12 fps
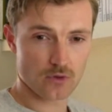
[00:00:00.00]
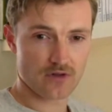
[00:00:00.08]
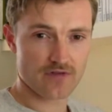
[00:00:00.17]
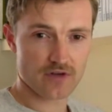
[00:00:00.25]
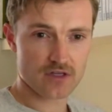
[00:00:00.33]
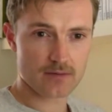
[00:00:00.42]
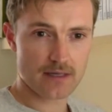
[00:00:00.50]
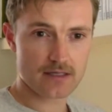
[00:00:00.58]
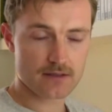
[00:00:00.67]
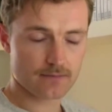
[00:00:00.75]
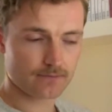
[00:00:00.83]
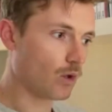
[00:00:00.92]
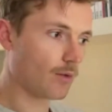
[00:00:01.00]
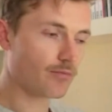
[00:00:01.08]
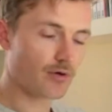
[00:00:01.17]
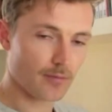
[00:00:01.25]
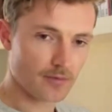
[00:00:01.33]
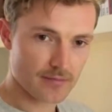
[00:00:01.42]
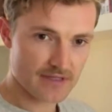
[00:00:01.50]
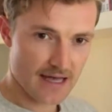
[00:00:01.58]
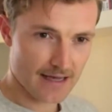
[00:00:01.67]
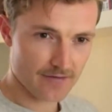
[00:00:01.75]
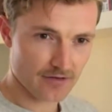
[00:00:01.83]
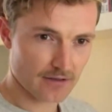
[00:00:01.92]
in the first place, what problems they're
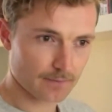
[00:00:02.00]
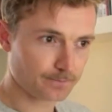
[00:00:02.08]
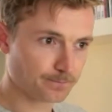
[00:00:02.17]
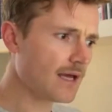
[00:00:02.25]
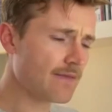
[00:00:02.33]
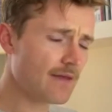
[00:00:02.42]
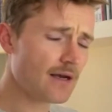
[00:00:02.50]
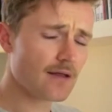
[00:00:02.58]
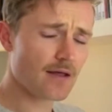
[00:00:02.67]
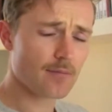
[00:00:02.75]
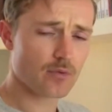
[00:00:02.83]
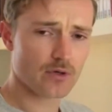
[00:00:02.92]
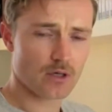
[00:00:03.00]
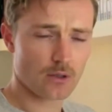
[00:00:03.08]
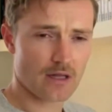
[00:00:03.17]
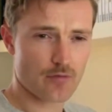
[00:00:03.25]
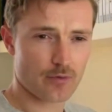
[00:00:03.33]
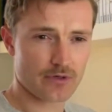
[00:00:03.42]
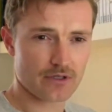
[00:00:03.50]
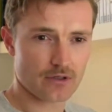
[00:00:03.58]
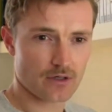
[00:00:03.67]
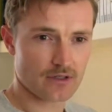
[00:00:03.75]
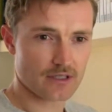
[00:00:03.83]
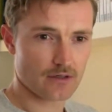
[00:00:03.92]
having, and then at that point I'll have a pretty
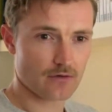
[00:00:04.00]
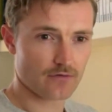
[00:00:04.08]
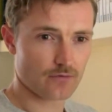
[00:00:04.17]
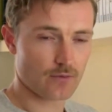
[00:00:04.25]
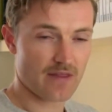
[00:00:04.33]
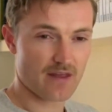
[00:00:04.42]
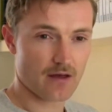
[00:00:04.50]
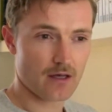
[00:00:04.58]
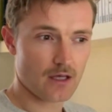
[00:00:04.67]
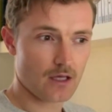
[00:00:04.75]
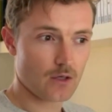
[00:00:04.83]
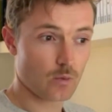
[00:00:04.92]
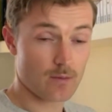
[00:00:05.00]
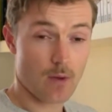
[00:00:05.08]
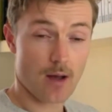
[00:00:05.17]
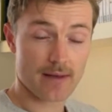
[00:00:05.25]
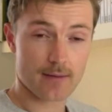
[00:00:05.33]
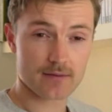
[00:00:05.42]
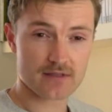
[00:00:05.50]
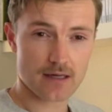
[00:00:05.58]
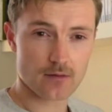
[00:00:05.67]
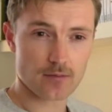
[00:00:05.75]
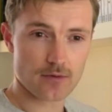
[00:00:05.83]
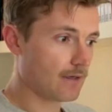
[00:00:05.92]
good idea of whether we might be able to
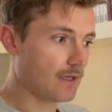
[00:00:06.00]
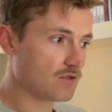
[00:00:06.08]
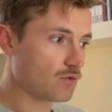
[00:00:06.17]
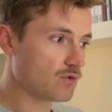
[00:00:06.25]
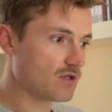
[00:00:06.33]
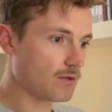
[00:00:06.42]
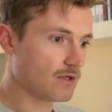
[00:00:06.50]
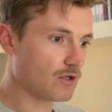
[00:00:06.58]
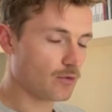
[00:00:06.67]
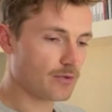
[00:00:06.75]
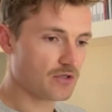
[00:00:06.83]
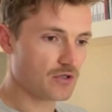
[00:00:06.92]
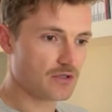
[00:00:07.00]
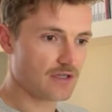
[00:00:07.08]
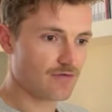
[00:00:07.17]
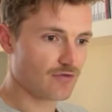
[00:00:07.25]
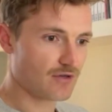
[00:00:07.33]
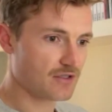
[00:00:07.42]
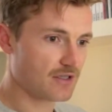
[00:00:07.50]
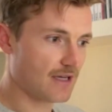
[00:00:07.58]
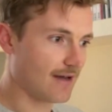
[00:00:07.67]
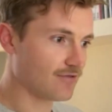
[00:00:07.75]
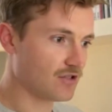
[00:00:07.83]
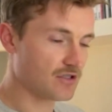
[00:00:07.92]
help. It's also a good opportunity for us to
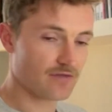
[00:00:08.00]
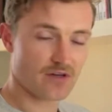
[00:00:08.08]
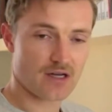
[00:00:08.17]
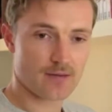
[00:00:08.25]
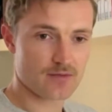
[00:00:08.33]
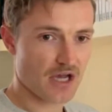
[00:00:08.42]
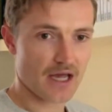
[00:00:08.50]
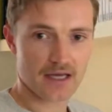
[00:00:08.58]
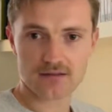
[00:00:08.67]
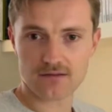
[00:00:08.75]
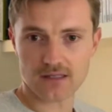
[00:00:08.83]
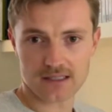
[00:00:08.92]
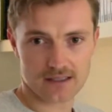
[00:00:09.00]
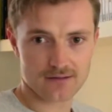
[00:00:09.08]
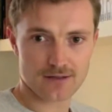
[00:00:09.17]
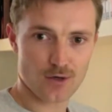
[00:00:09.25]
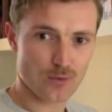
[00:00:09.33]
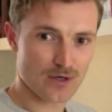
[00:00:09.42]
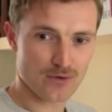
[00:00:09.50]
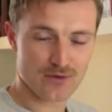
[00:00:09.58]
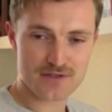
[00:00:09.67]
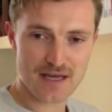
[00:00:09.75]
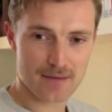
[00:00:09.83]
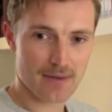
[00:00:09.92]
have just a vibe check, like, are we on
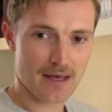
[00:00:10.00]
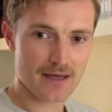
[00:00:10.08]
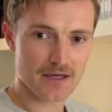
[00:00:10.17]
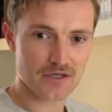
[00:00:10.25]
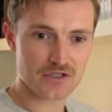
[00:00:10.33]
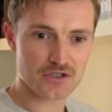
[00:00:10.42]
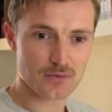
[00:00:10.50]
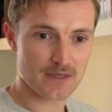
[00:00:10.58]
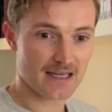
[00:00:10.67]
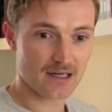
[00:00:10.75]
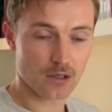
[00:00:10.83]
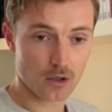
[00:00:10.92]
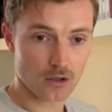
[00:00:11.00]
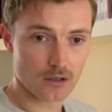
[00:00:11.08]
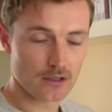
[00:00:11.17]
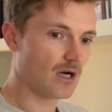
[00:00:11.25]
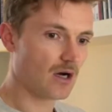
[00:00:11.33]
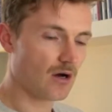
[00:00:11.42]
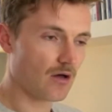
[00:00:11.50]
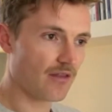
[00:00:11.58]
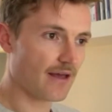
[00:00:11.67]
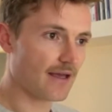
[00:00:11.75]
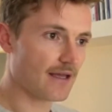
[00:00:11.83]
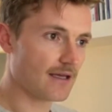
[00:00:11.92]
the same page? Do we get along?
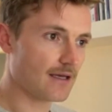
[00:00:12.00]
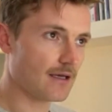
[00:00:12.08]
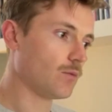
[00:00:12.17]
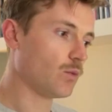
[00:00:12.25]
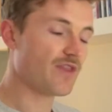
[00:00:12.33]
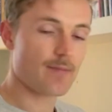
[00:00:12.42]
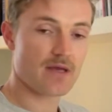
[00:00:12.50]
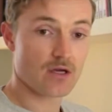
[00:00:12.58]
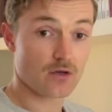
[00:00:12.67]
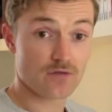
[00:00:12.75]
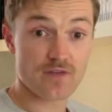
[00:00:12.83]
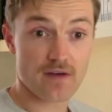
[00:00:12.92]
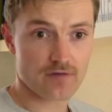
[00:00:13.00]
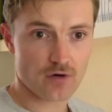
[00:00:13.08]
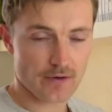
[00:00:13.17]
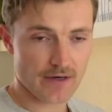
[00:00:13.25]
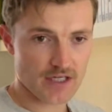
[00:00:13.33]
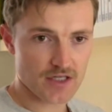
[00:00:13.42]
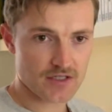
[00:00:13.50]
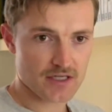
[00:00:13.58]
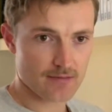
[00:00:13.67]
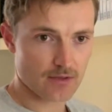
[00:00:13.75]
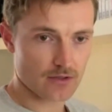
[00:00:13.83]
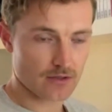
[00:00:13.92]
Would they be a good fit for our
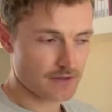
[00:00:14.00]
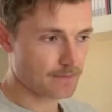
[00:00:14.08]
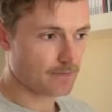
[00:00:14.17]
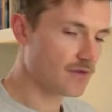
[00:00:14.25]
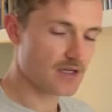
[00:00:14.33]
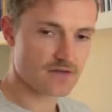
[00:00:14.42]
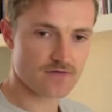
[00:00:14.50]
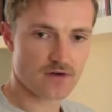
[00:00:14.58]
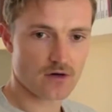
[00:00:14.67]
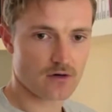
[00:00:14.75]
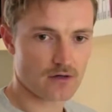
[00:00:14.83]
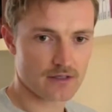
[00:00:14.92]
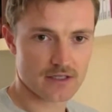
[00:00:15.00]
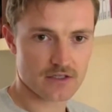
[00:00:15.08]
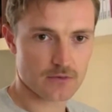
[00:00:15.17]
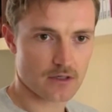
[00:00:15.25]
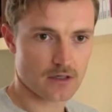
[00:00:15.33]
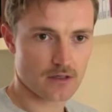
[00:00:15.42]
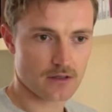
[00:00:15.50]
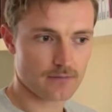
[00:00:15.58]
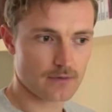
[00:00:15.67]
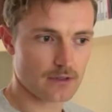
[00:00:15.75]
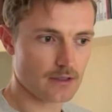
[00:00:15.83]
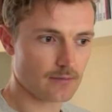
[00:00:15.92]
agency? Because this far into our
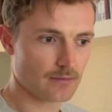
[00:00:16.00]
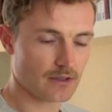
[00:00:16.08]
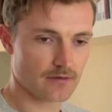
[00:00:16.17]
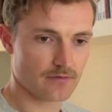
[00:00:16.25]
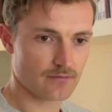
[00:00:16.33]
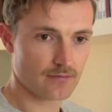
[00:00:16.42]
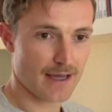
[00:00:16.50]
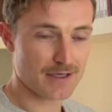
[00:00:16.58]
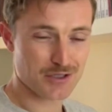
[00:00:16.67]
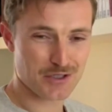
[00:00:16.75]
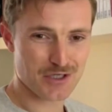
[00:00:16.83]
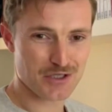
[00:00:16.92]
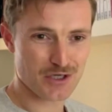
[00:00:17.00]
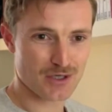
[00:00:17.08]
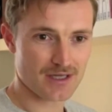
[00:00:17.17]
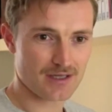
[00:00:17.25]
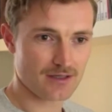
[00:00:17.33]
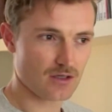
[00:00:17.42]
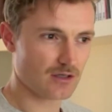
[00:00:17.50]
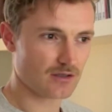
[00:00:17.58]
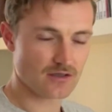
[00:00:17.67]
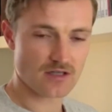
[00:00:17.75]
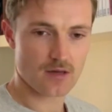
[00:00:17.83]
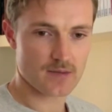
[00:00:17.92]
kind of agency journey, you can
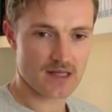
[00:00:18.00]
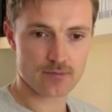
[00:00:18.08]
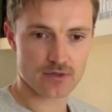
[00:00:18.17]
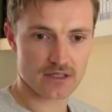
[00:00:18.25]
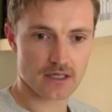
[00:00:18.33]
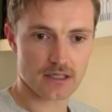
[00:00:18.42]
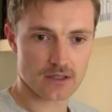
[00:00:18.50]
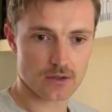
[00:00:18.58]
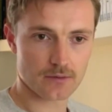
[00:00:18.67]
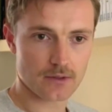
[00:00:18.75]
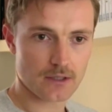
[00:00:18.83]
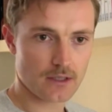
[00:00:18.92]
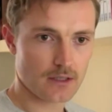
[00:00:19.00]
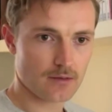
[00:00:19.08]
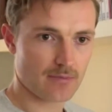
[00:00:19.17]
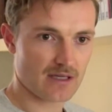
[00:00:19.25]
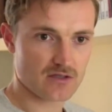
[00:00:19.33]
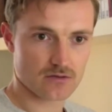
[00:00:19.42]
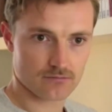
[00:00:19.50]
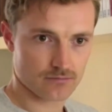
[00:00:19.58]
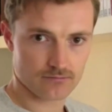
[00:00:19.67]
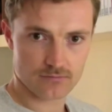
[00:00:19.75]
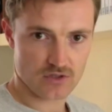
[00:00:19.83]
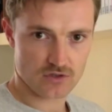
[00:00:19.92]
determine that pretty early on based on
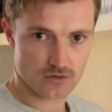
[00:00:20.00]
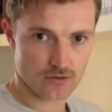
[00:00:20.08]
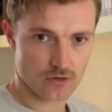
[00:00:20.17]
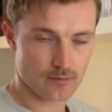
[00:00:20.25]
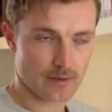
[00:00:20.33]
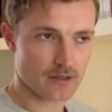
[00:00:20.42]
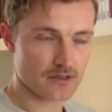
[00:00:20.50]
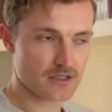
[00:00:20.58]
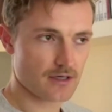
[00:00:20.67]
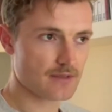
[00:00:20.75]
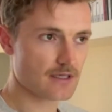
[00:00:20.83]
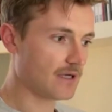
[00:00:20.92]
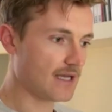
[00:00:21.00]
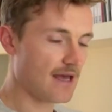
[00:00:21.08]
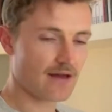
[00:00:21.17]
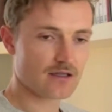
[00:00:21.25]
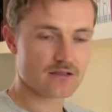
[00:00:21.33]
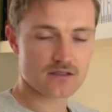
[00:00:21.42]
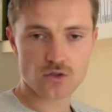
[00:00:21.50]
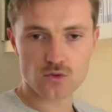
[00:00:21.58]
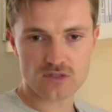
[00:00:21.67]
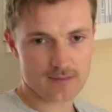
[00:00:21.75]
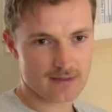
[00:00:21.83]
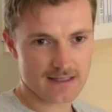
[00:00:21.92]
historical partnerships. But yeah, that
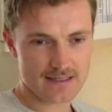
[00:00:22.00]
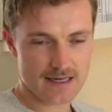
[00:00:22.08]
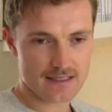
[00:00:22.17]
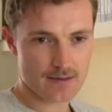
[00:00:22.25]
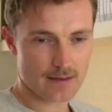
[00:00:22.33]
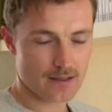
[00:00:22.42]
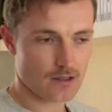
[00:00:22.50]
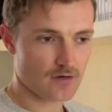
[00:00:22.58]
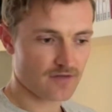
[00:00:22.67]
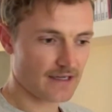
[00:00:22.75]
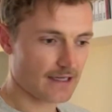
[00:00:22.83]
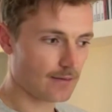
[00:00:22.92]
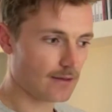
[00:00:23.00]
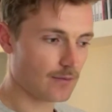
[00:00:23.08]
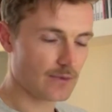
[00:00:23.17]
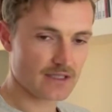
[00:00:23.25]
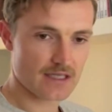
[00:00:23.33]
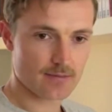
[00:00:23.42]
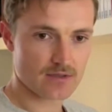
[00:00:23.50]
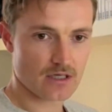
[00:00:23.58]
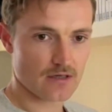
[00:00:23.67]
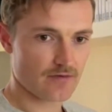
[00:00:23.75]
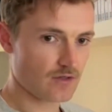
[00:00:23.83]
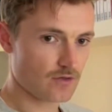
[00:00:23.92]
call typically takes about half an hour, and we deep
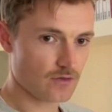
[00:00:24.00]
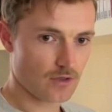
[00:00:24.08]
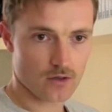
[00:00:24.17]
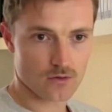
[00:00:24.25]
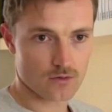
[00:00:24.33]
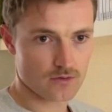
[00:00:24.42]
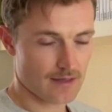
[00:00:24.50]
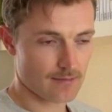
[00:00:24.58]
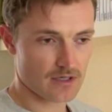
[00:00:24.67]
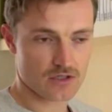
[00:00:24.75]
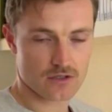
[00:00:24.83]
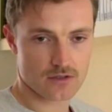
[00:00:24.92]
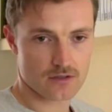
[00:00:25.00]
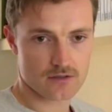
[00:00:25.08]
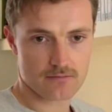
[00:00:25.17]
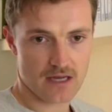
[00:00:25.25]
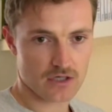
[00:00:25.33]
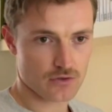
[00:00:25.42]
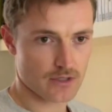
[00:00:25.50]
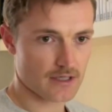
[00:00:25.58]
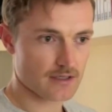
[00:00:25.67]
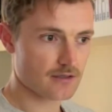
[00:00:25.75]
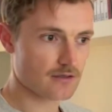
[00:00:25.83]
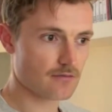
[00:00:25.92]
dive into goals, ambitions,
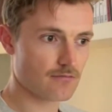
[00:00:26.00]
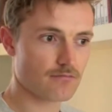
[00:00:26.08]
metrics,